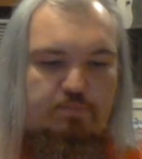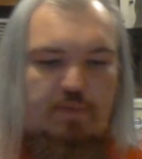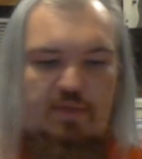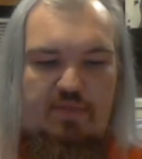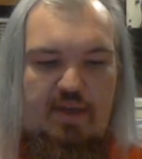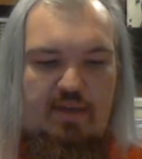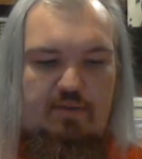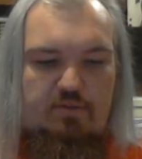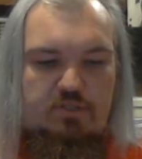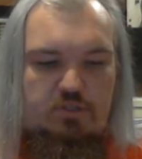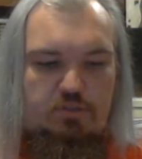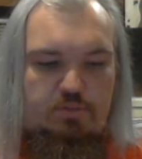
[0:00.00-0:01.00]
bent that. That
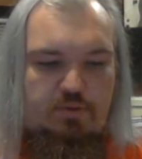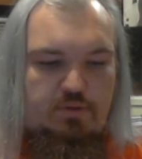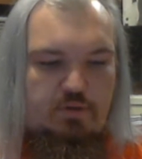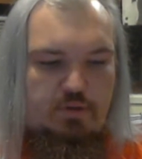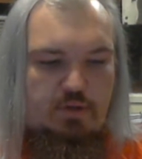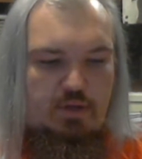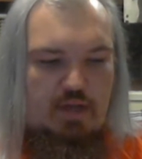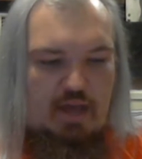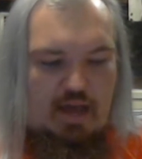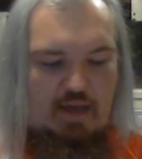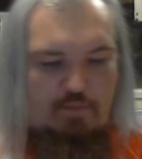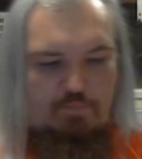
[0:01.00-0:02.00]
was stupid.
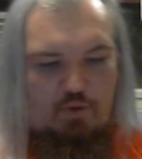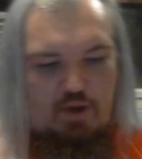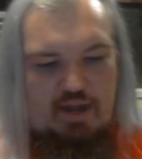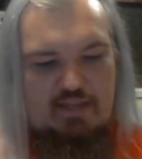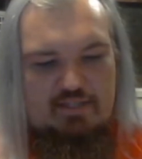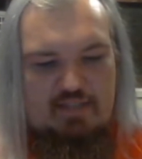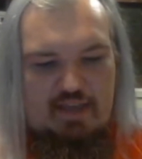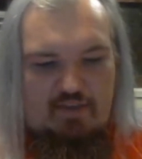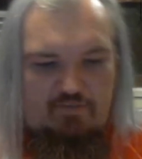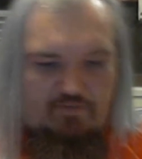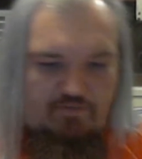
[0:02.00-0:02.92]
Point is, if